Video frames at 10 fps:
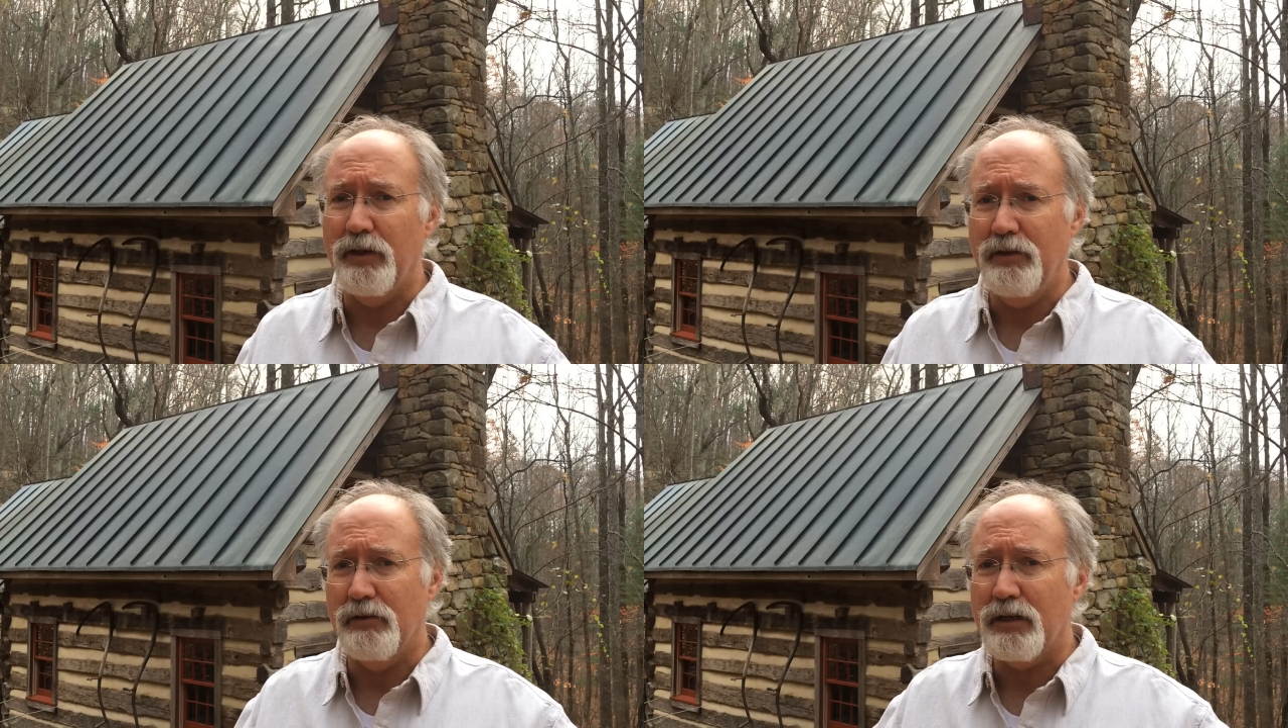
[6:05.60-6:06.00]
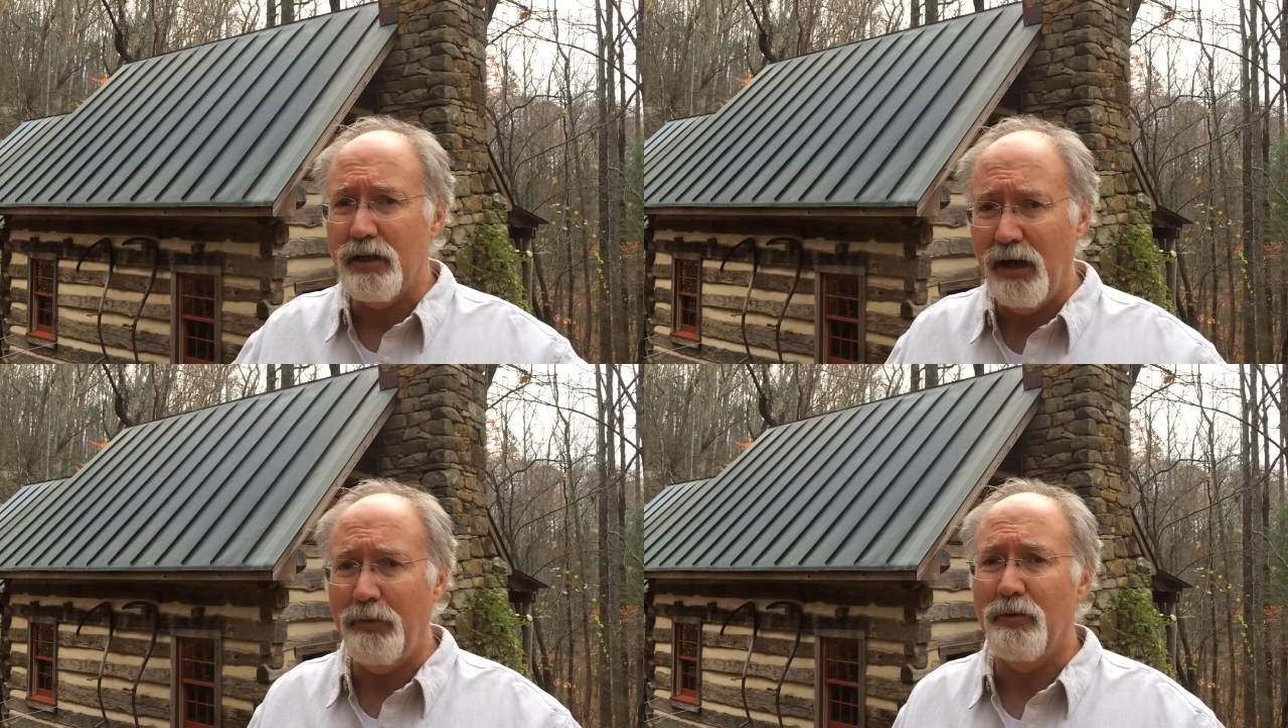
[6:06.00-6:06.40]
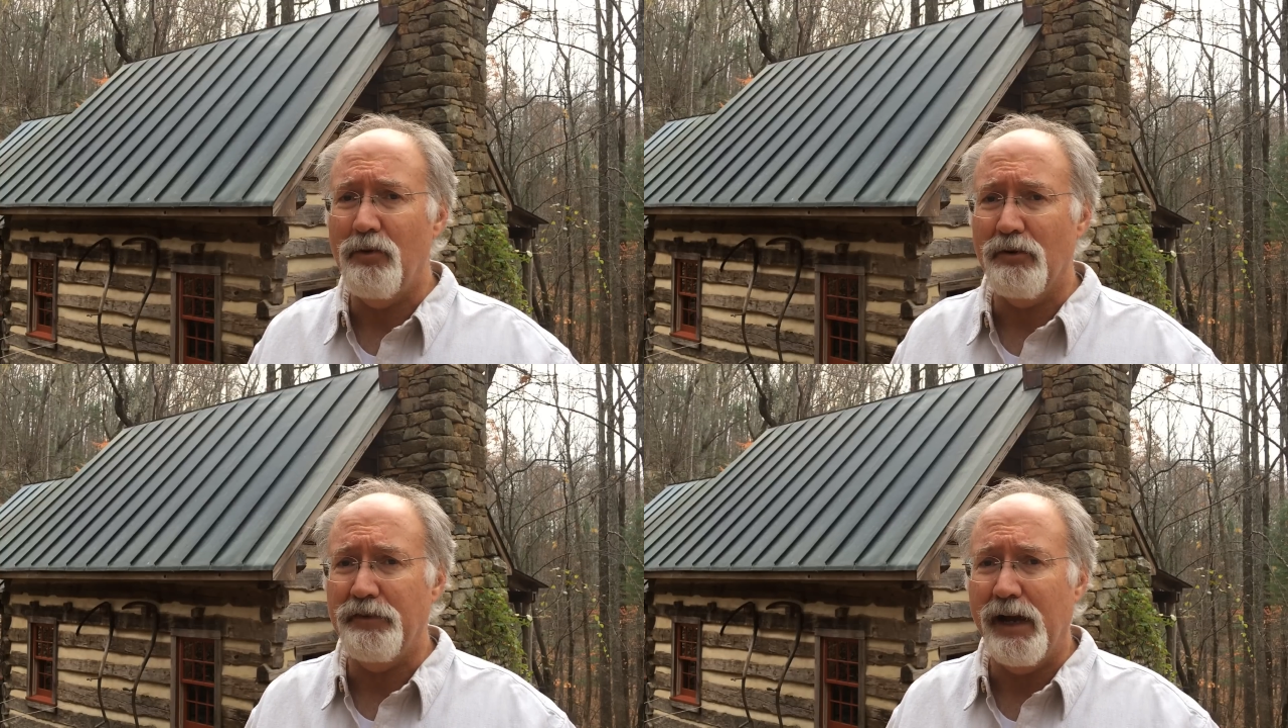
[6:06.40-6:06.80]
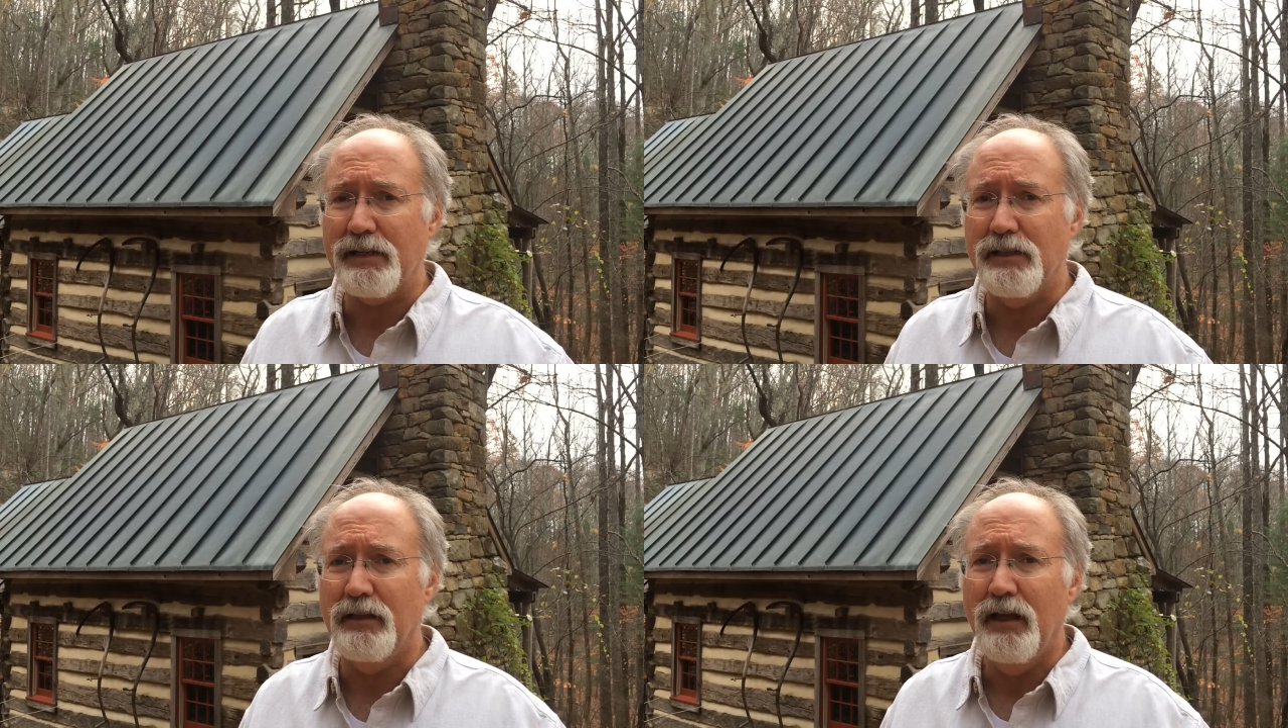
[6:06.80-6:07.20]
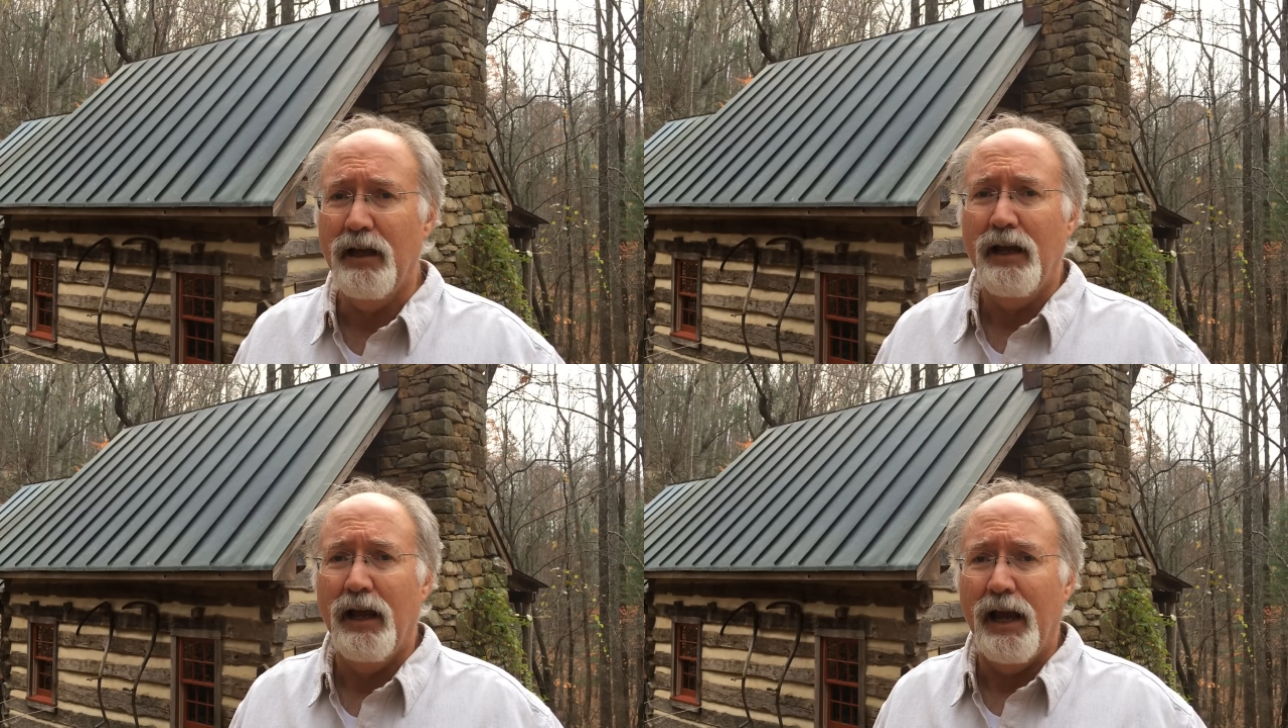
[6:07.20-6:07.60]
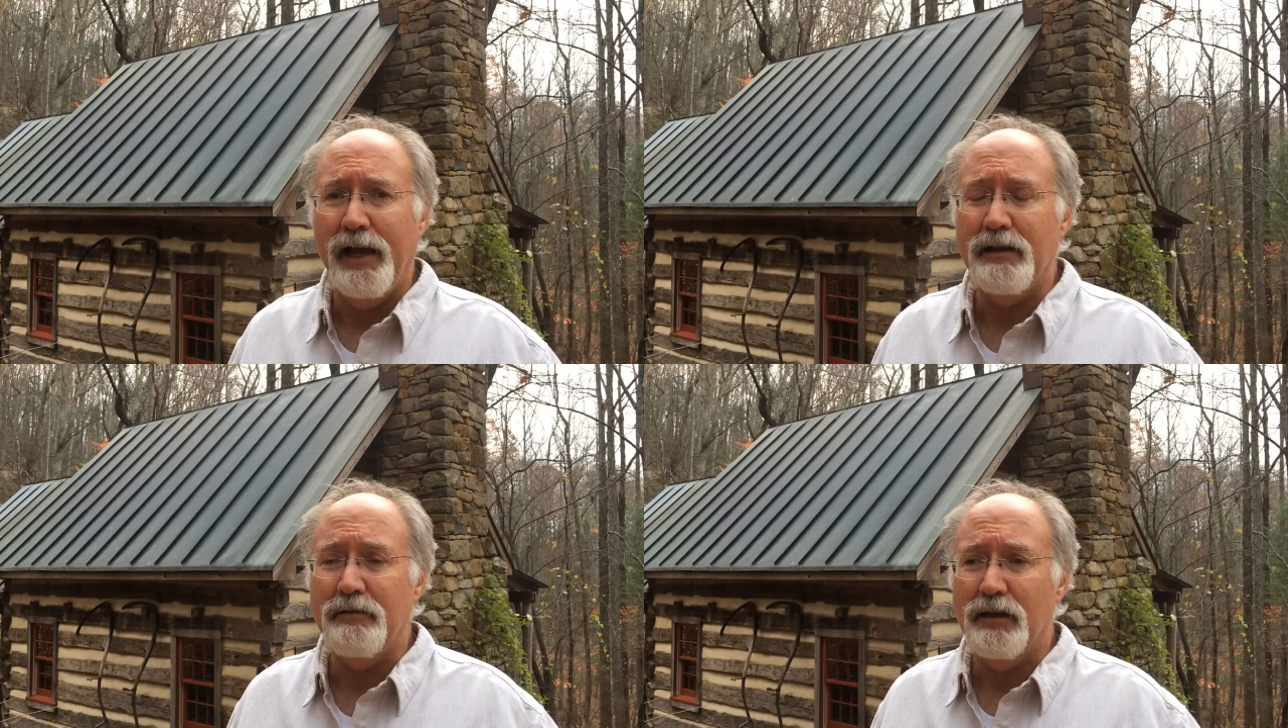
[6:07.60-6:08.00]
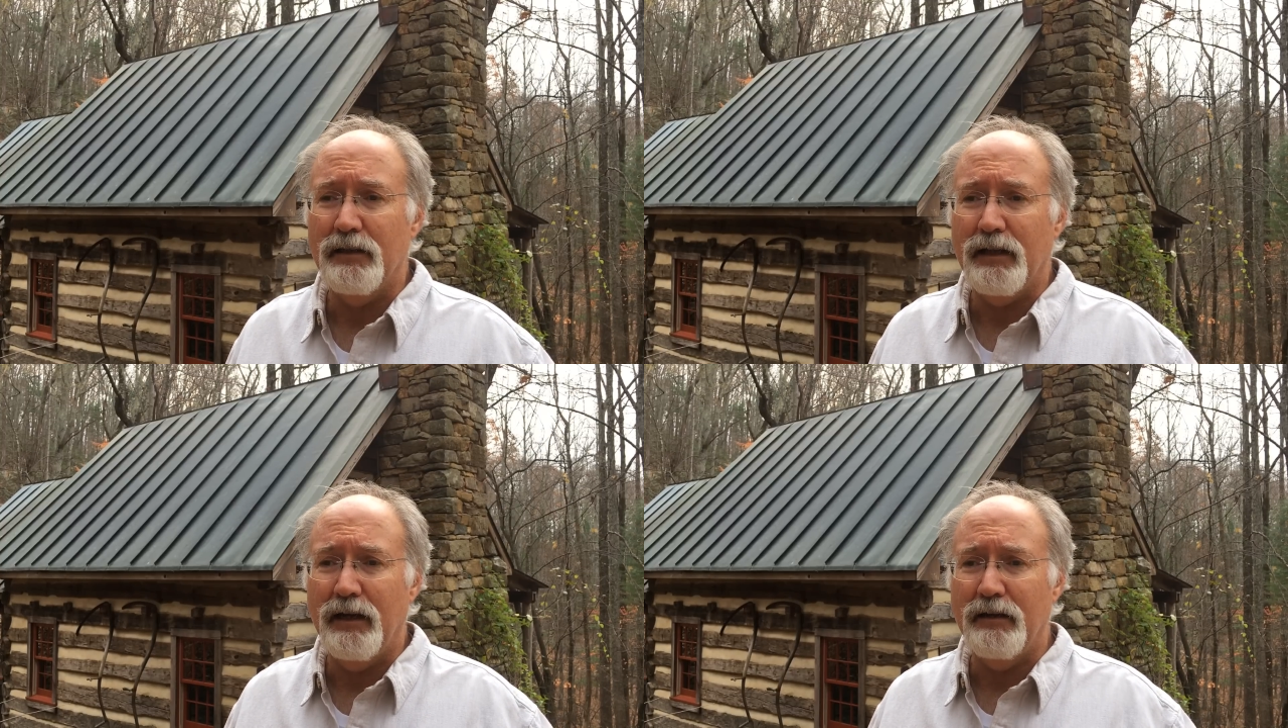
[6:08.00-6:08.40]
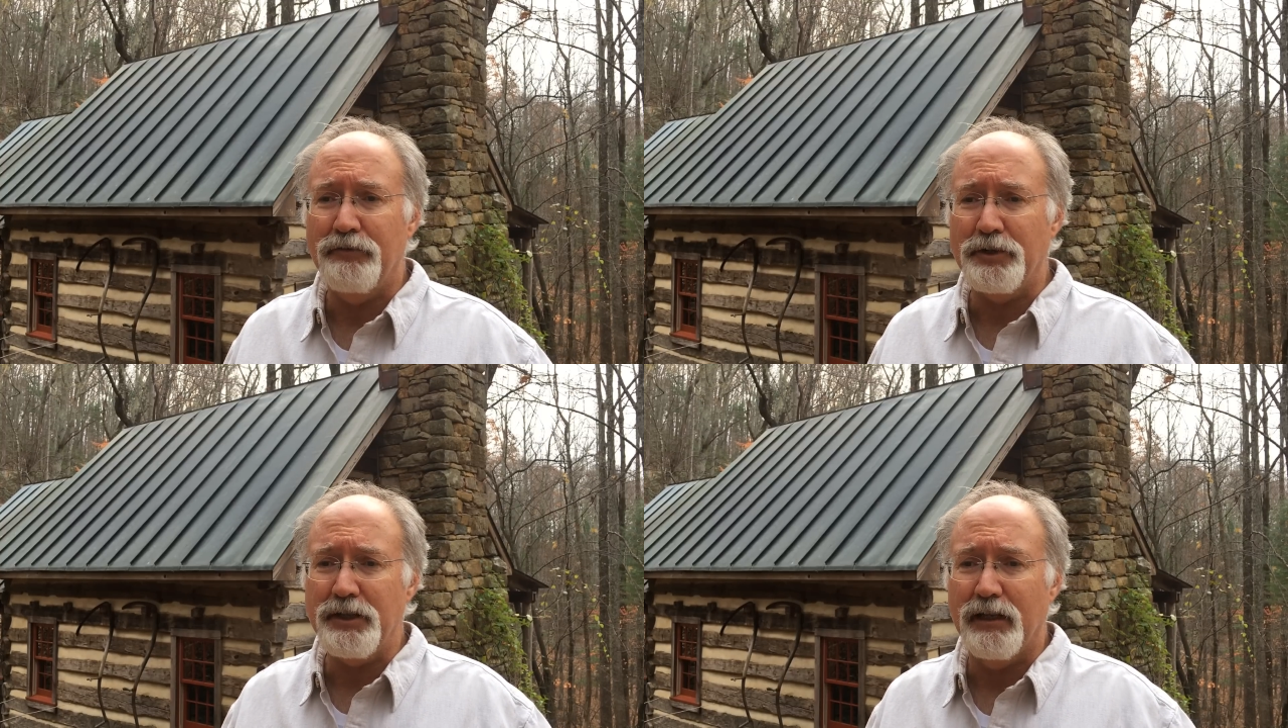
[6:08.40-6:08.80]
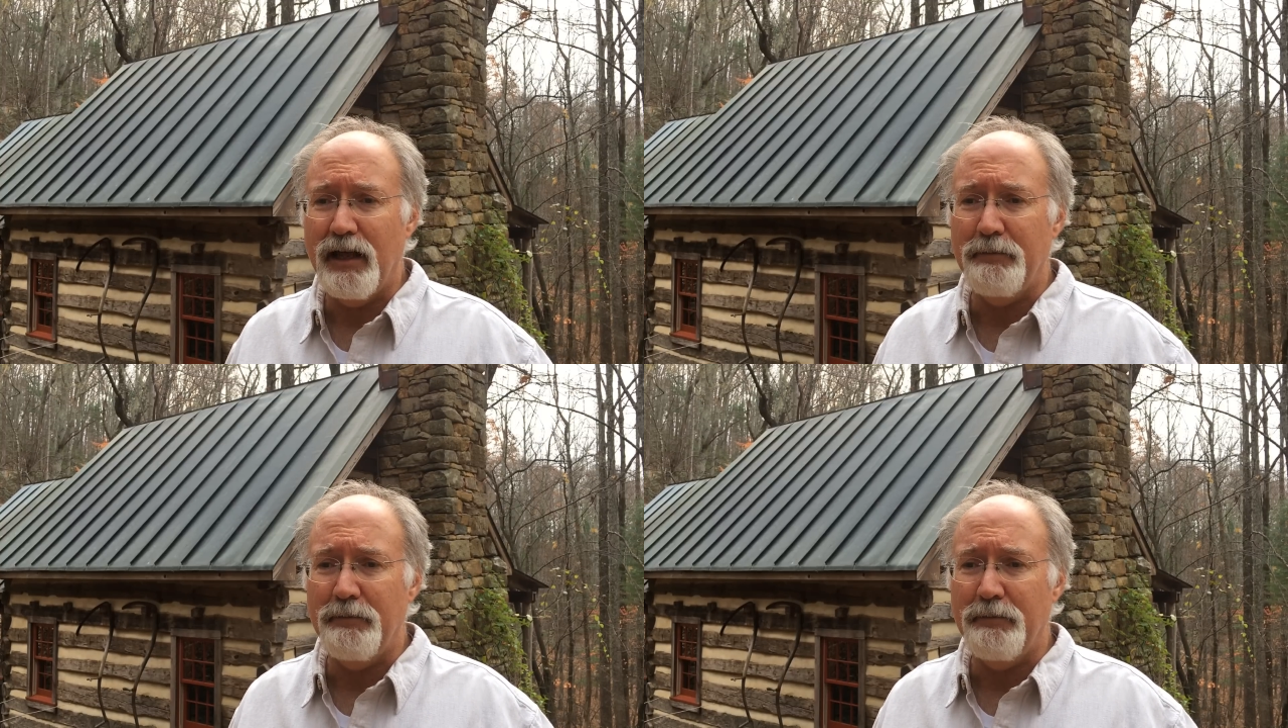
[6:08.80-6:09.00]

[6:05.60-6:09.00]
with you a couple more facts, and unfortunately,